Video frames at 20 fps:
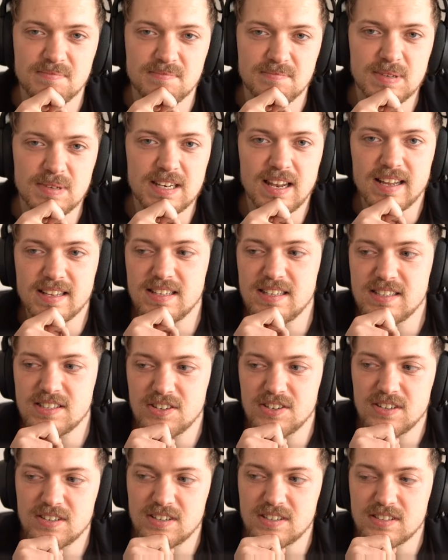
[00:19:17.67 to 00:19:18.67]
But like these
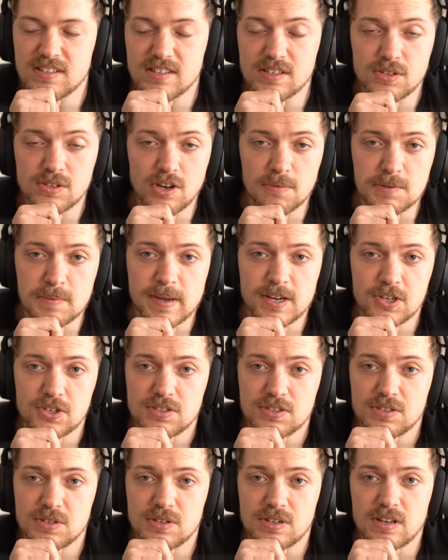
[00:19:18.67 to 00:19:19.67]
are the good
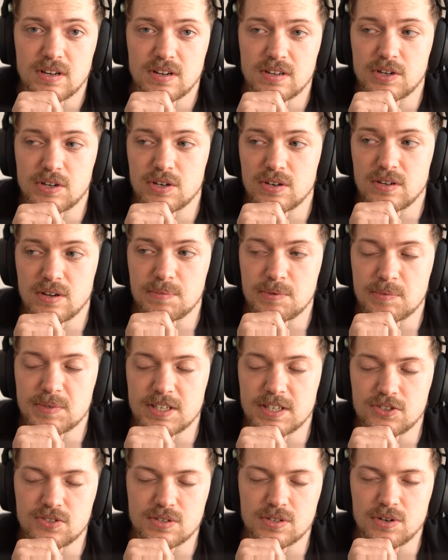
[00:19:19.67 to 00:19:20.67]
optimizations
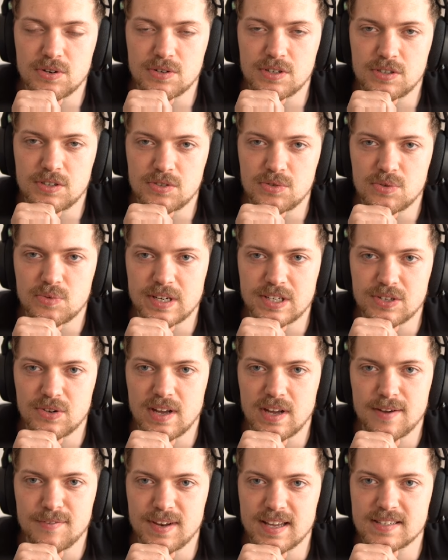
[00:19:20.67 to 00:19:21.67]
you can only do when you
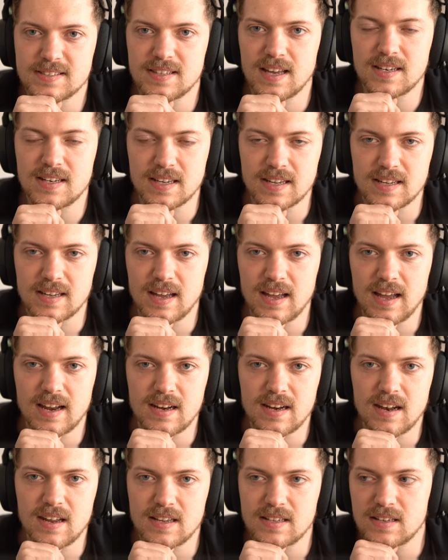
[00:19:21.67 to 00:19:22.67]
have like static
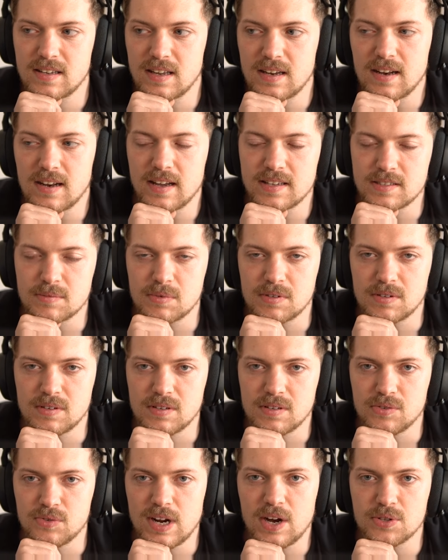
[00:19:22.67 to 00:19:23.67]

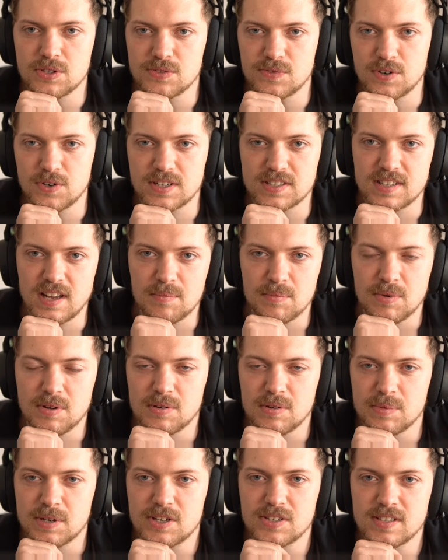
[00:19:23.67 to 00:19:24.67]
analyzable routes, for
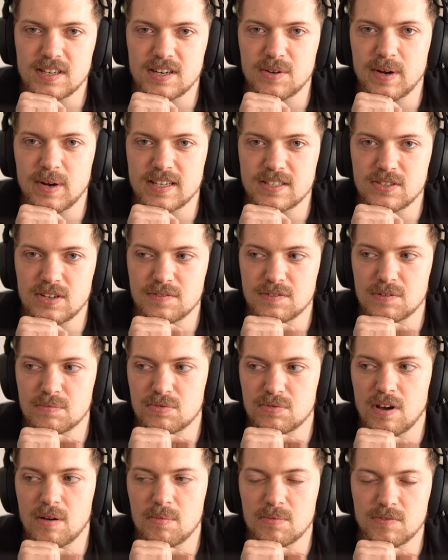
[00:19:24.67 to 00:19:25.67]
example, because otherwise you have the
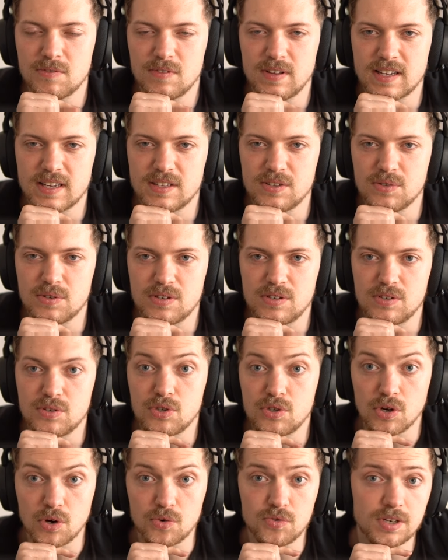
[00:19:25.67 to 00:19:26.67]
problem of like you
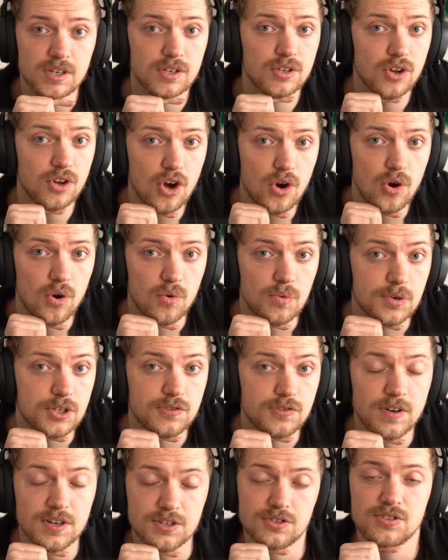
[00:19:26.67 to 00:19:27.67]
don't really know
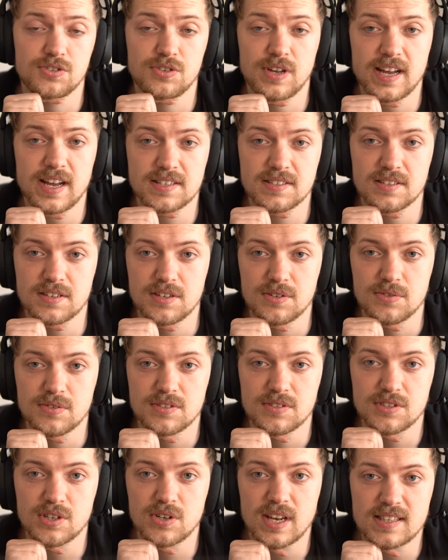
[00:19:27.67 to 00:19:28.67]
which function to execute.
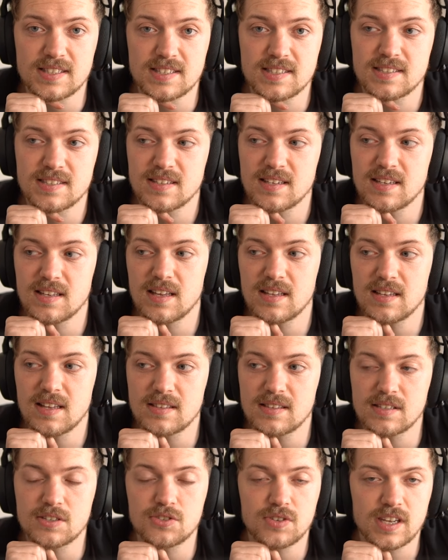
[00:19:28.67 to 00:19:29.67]
So that's
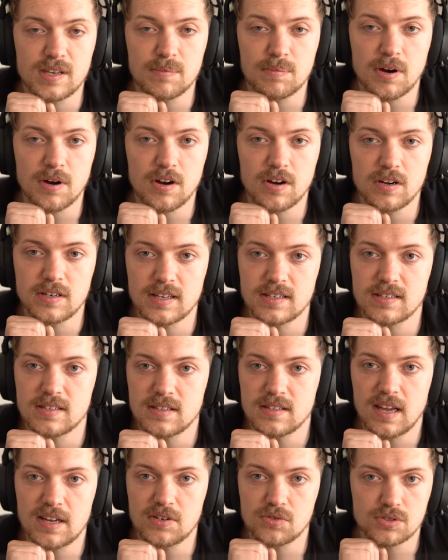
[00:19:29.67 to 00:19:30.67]
a tricky part that
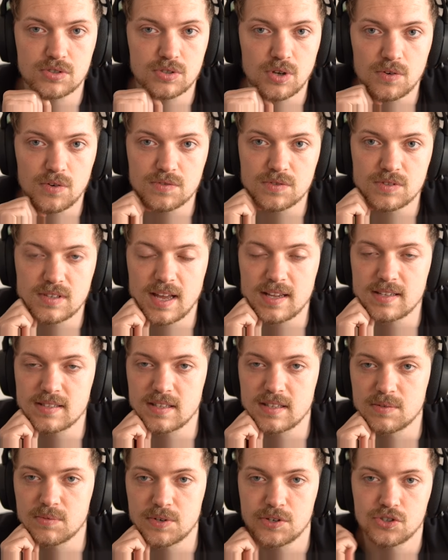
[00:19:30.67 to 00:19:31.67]
Nitro solves
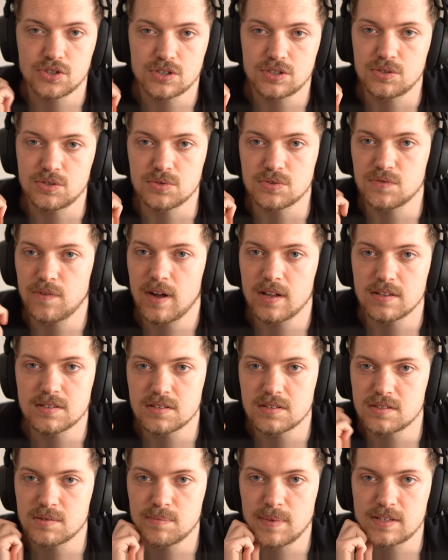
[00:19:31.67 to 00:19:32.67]
nicely when you just use file
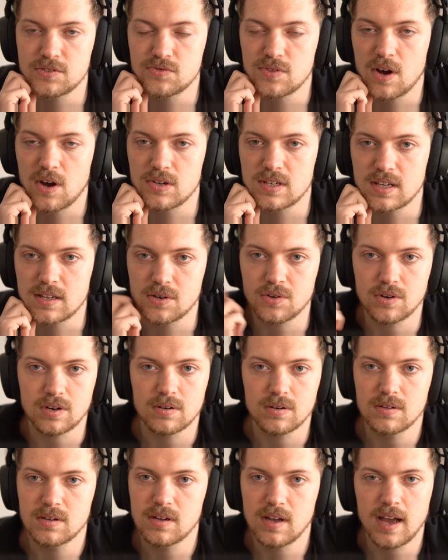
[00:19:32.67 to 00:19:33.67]
system based routing
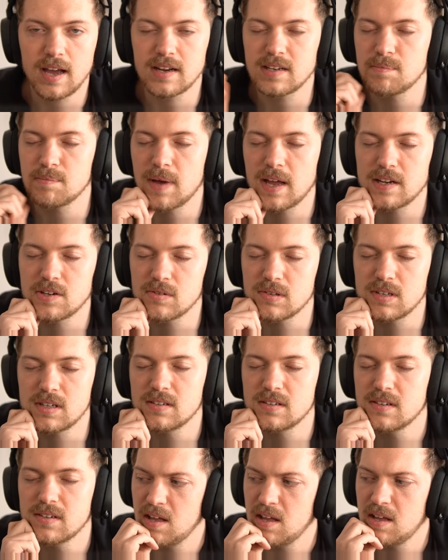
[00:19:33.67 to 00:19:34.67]
or add them
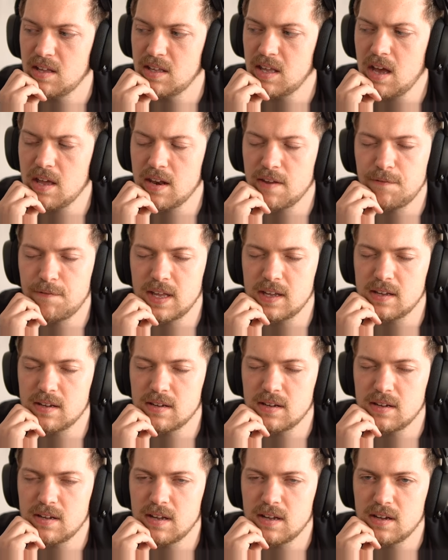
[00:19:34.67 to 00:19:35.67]
manually. Yeah, and I think,
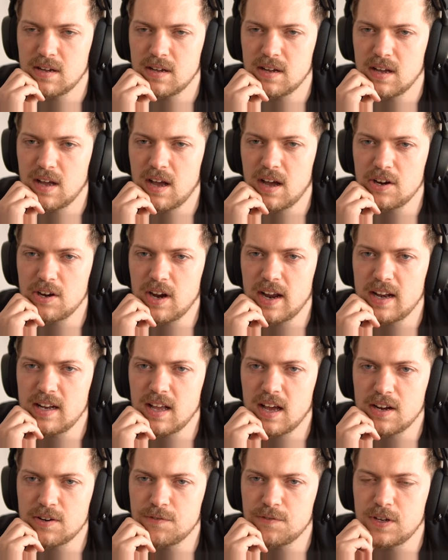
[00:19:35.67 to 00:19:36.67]
are there
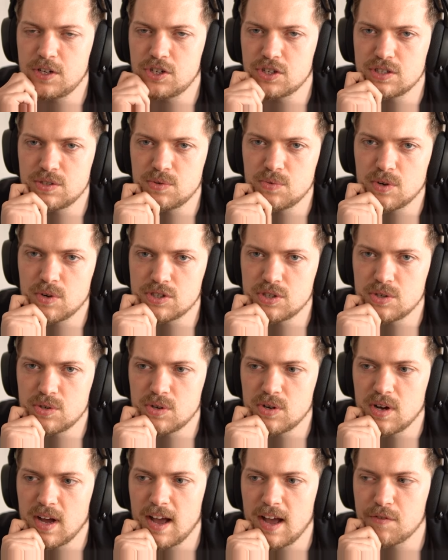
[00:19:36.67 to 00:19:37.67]
any other features you want
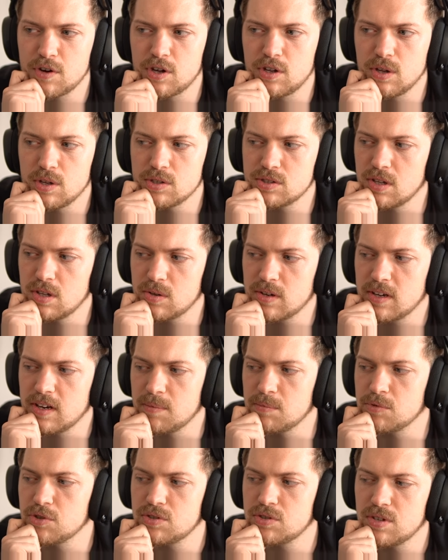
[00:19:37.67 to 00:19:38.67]
to have a closer look at?
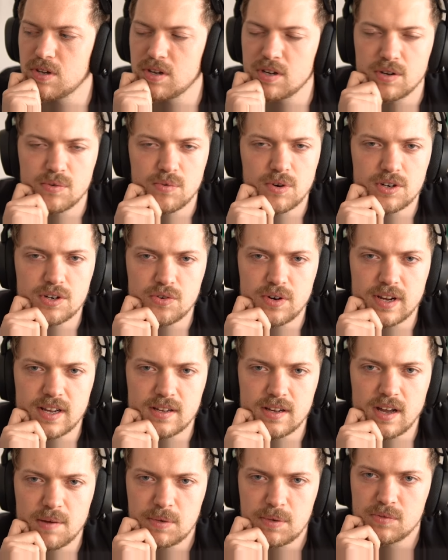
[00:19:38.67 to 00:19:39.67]
I'm just
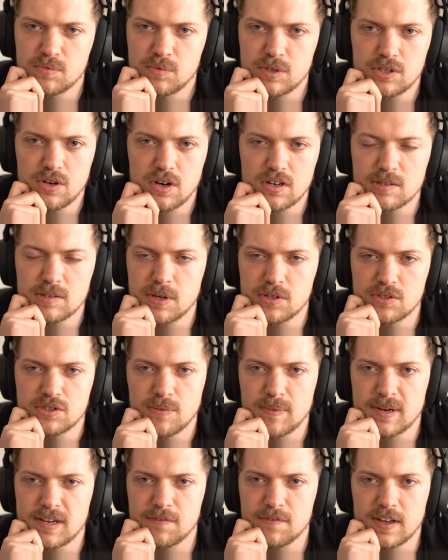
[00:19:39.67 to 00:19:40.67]
wondering, I mean, we talked about
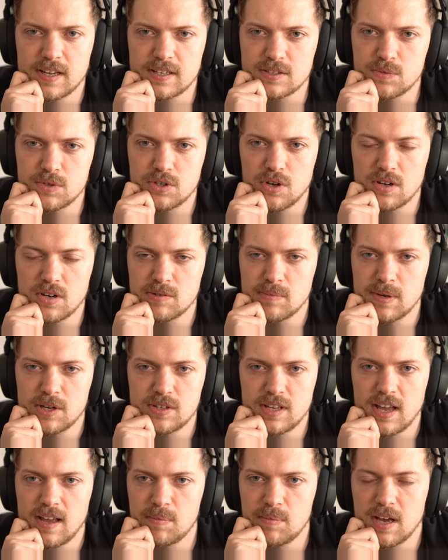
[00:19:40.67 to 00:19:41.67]
so many things. We talked about
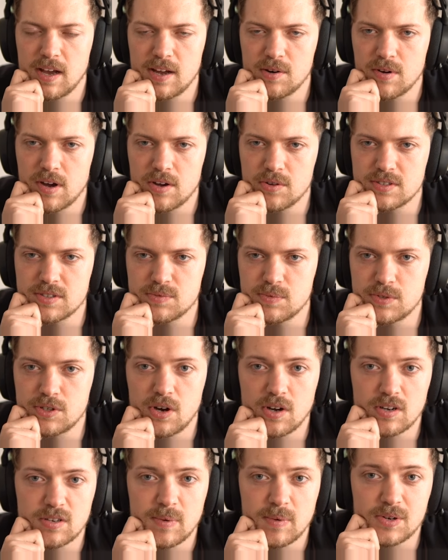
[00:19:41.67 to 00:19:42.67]
the API routes. We
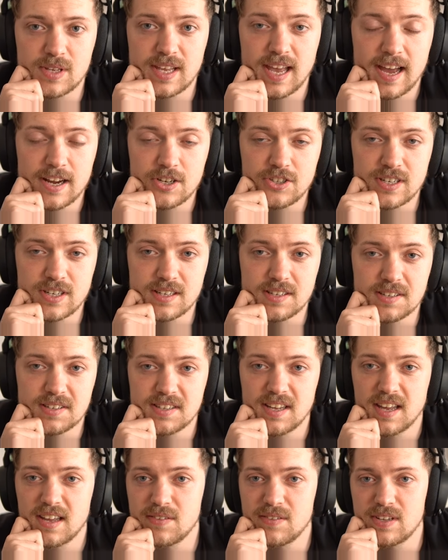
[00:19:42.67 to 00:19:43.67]
talked about caching,
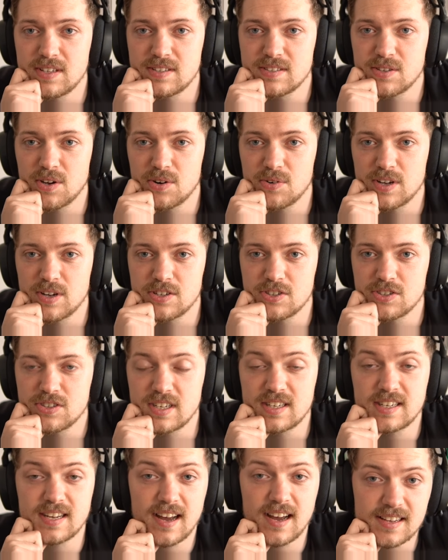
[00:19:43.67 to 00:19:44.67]
KV storage,
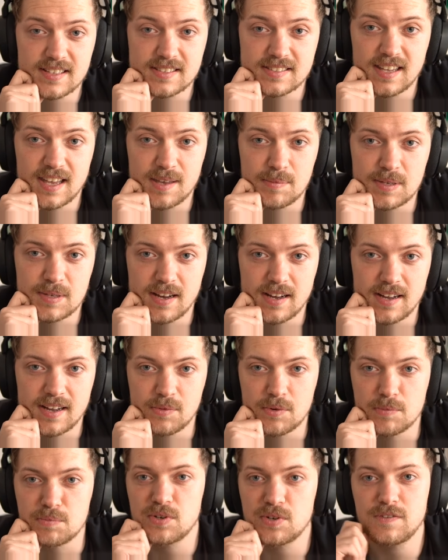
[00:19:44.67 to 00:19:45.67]
the Tasks API.
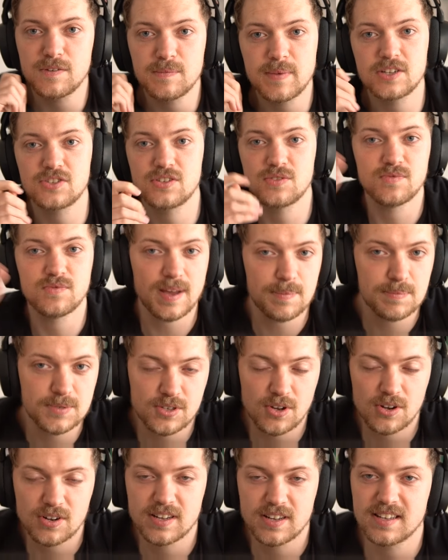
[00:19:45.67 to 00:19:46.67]
We briefly mentioned
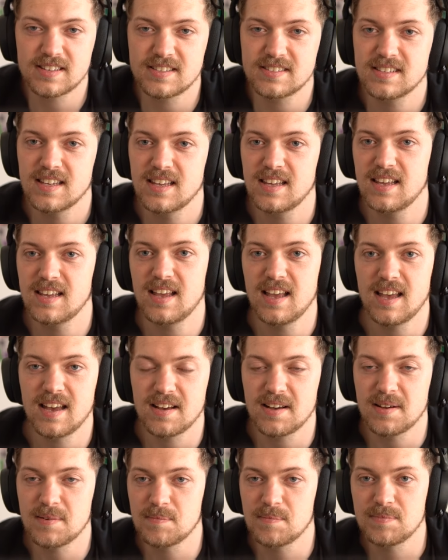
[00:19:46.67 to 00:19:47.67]
WebSockets.
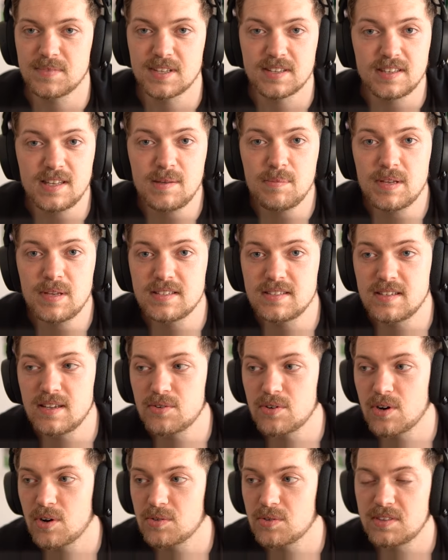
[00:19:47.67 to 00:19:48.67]
the
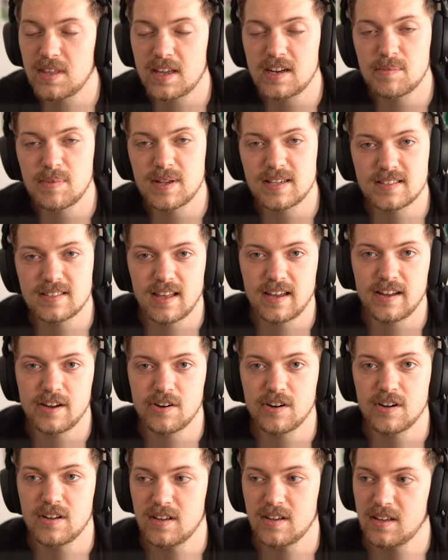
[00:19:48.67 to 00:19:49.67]
DB0 database
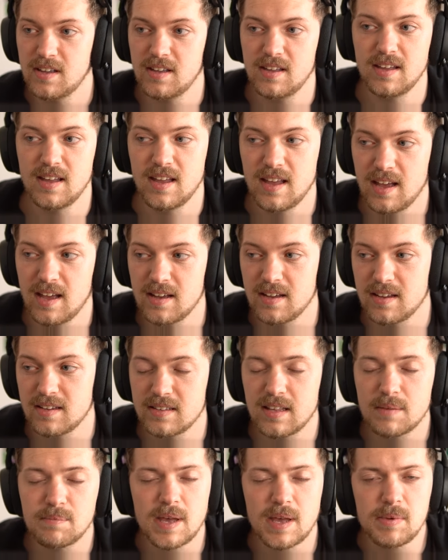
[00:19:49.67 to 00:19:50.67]
layer.
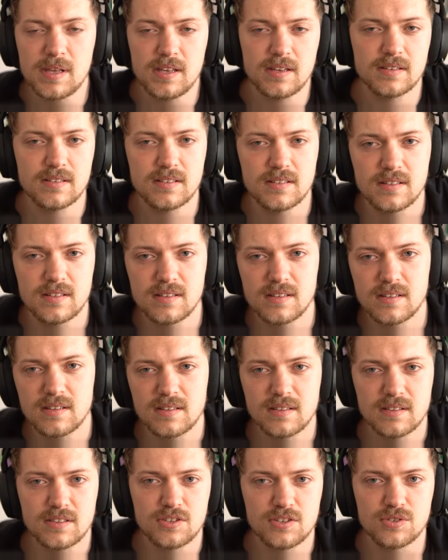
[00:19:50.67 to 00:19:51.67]
Maybe
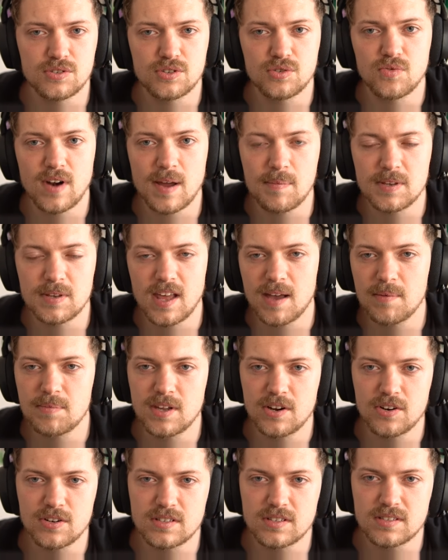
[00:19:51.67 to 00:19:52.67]
to wrap it up,
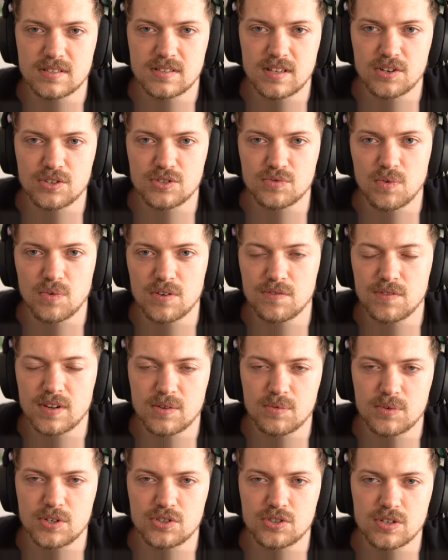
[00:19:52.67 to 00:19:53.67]
there's one
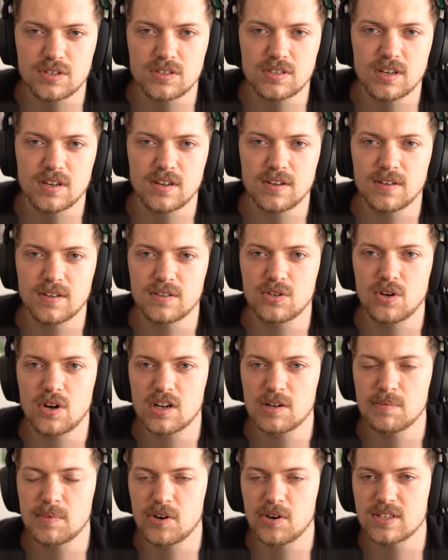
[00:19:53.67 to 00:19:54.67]
thing we should
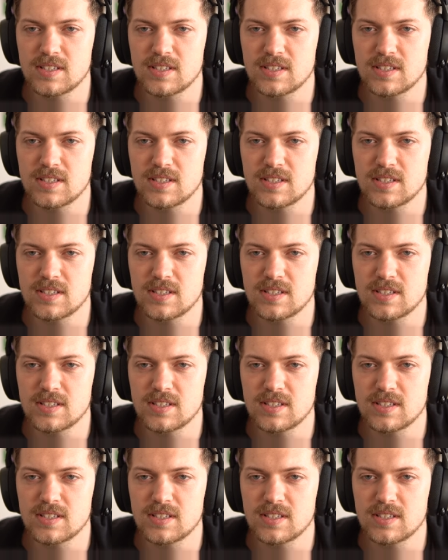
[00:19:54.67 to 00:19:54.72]
talk about.